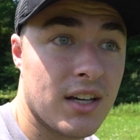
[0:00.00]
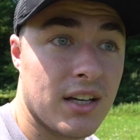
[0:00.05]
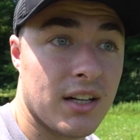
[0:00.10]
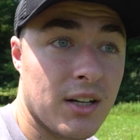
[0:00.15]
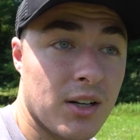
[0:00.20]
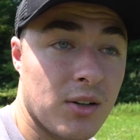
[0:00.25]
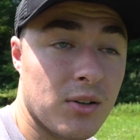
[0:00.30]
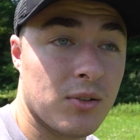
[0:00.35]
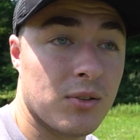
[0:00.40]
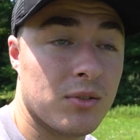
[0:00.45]

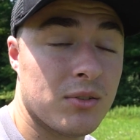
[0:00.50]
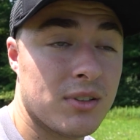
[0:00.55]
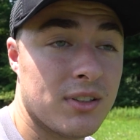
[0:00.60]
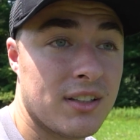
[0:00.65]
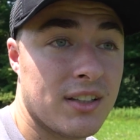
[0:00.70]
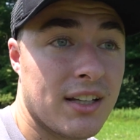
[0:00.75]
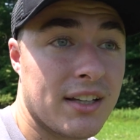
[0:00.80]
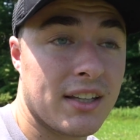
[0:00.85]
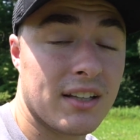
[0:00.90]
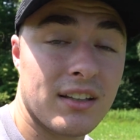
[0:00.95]
No,
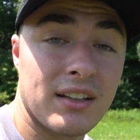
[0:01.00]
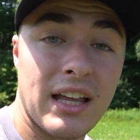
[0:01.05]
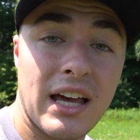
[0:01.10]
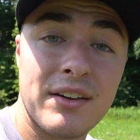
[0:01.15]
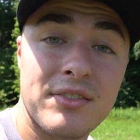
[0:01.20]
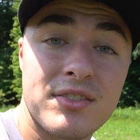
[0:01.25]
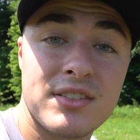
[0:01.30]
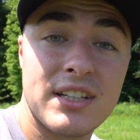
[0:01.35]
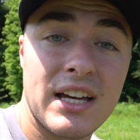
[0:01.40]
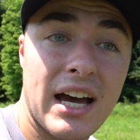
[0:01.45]
the
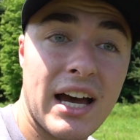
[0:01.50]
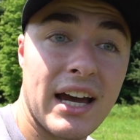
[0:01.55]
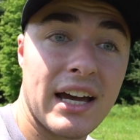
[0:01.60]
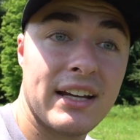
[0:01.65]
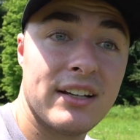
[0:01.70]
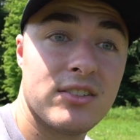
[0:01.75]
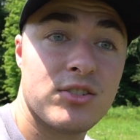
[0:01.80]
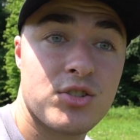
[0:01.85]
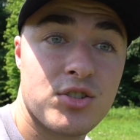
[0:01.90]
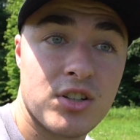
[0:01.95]
left
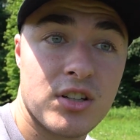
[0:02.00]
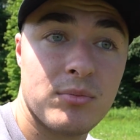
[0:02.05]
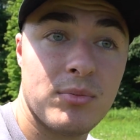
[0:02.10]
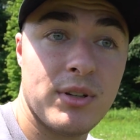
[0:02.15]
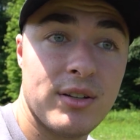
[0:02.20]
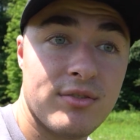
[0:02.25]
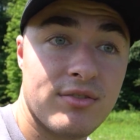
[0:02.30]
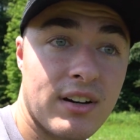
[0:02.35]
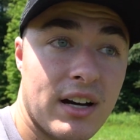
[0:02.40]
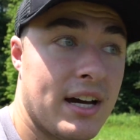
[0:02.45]
side should
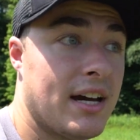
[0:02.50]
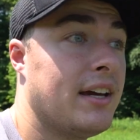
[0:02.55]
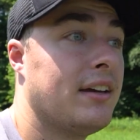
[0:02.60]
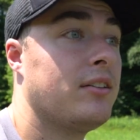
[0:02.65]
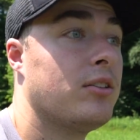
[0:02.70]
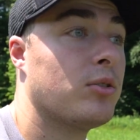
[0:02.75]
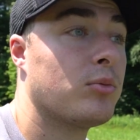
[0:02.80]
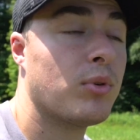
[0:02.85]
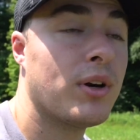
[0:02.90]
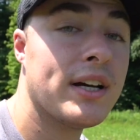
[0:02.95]
be
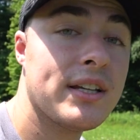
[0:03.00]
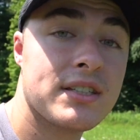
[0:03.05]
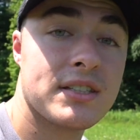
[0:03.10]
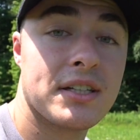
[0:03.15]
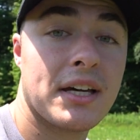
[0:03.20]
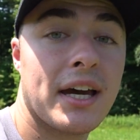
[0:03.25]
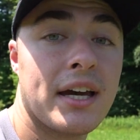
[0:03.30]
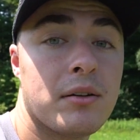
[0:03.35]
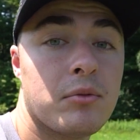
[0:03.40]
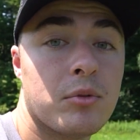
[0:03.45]
fine. The right
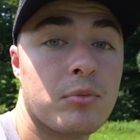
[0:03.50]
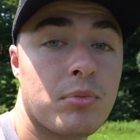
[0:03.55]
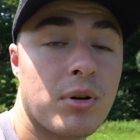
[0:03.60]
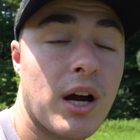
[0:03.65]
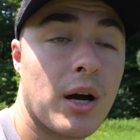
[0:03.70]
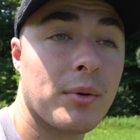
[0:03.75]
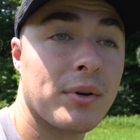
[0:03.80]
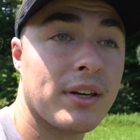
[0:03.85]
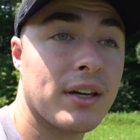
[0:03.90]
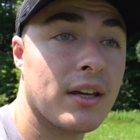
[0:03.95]
side will
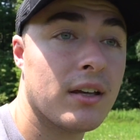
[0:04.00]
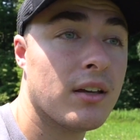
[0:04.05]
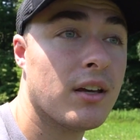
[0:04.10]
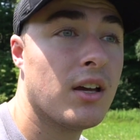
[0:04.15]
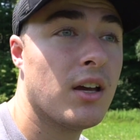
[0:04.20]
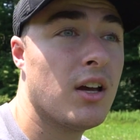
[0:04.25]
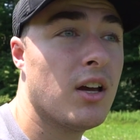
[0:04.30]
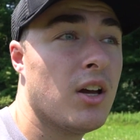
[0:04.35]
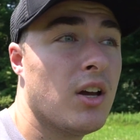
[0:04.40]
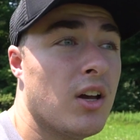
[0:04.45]
probably get
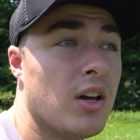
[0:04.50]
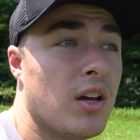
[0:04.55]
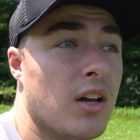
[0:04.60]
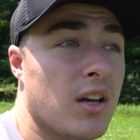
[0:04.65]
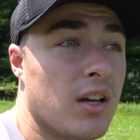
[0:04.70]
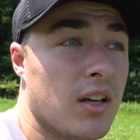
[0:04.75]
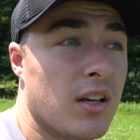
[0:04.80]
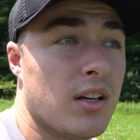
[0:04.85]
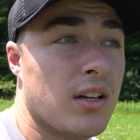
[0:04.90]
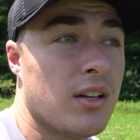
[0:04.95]

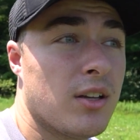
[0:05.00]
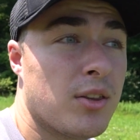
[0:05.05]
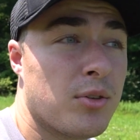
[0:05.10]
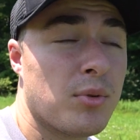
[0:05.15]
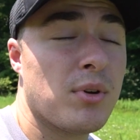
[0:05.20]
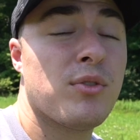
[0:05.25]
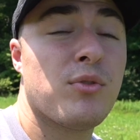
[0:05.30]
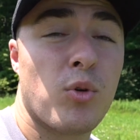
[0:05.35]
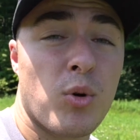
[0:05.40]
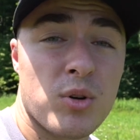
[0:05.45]

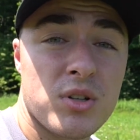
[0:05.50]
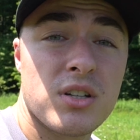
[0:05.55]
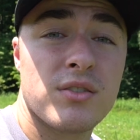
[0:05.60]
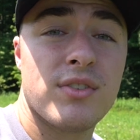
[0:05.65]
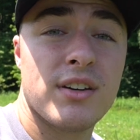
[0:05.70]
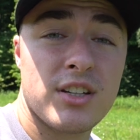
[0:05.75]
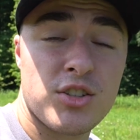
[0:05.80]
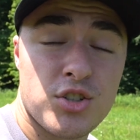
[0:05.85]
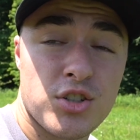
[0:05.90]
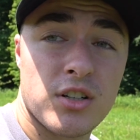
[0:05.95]
3/4
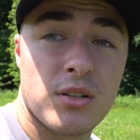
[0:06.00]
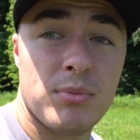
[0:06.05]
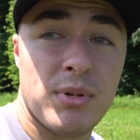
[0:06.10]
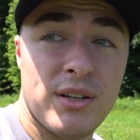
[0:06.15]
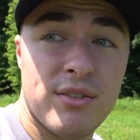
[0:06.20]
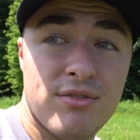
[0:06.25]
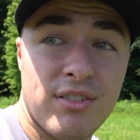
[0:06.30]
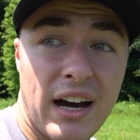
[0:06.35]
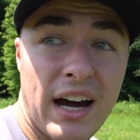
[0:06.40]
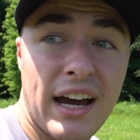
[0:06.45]
of it should
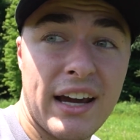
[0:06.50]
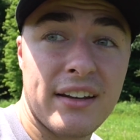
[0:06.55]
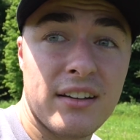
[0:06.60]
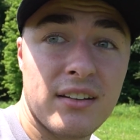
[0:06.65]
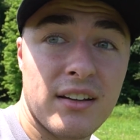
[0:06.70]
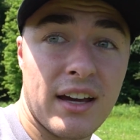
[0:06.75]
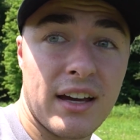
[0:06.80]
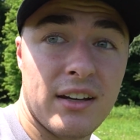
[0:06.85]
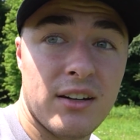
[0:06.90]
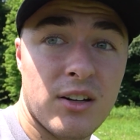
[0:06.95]
be
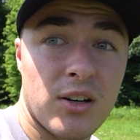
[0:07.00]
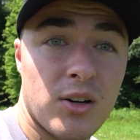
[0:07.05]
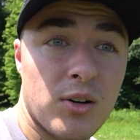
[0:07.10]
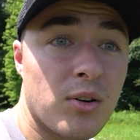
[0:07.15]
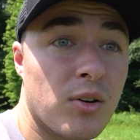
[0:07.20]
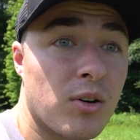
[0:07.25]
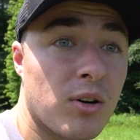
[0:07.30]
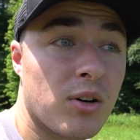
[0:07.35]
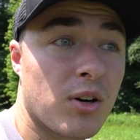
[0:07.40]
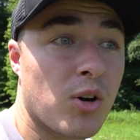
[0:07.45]
fine. I
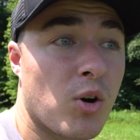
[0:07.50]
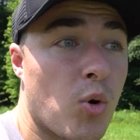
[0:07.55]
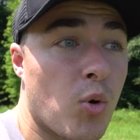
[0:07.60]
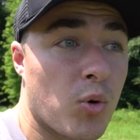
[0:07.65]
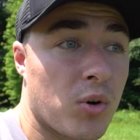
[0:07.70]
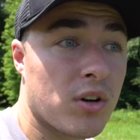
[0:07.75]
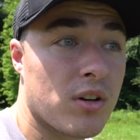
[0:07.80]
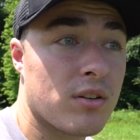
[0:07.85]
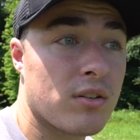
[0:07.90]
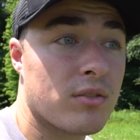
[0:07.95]
know a
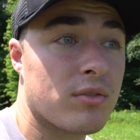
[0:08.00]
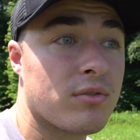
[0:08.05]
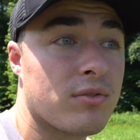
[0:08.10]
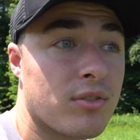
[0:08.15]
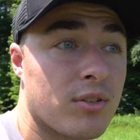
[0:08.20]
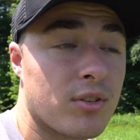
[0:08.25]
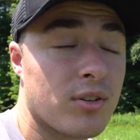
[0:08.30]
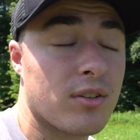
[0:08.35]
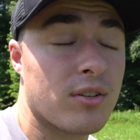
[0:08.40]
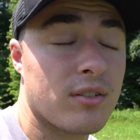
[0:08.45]
quarter
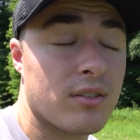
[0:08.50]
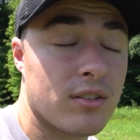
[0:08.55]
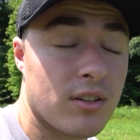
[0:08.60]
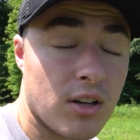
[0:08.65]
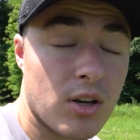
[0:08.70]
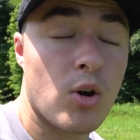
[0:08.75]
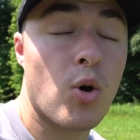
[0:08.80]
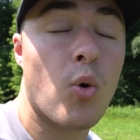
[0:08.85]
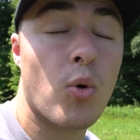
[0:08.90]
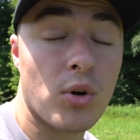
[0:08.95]

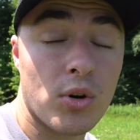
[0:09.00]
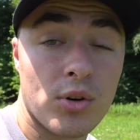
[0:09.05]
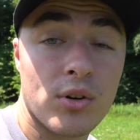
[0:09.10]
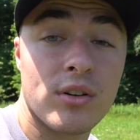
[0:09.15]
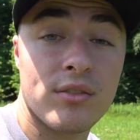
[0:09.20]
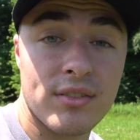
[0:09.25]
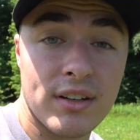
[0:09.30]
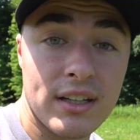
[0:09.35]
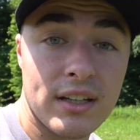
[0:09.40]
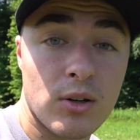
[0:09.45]

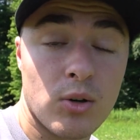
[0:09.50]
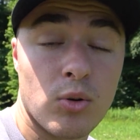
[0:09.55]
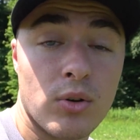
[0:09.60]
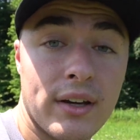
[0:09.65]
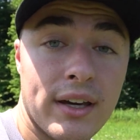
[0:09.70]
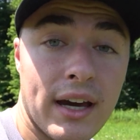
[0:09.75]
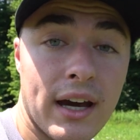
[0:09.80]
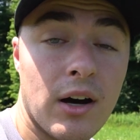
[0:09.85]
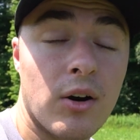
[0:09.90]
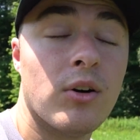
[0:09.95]
of it,
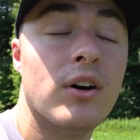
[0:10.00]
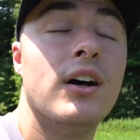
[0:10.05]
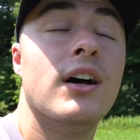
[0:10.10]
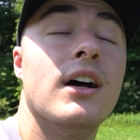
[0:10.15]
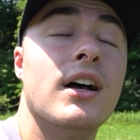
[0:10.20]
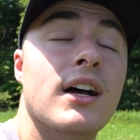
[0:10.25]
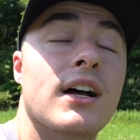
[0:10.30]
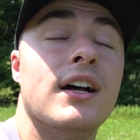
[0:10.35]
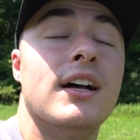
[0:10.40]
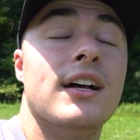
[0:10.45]
holy cow,
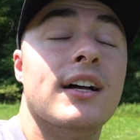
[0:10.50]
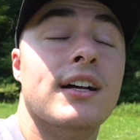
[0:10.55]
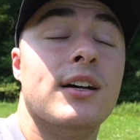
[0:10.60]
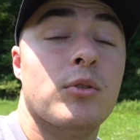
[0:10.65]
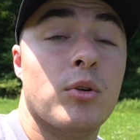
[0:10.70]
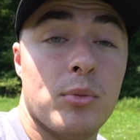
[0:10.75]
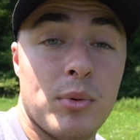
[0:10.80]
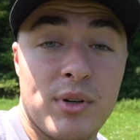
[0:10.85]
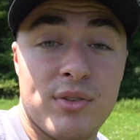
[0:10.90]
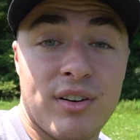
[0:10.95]

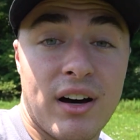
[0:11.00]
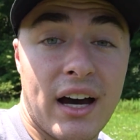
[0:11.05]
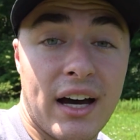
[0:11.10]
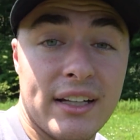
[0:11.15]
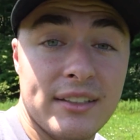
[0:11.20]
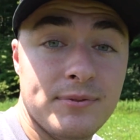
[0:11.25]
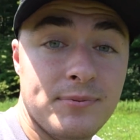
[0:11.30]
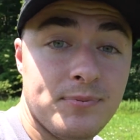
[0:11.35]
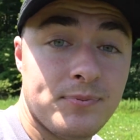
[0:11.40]
will be fine,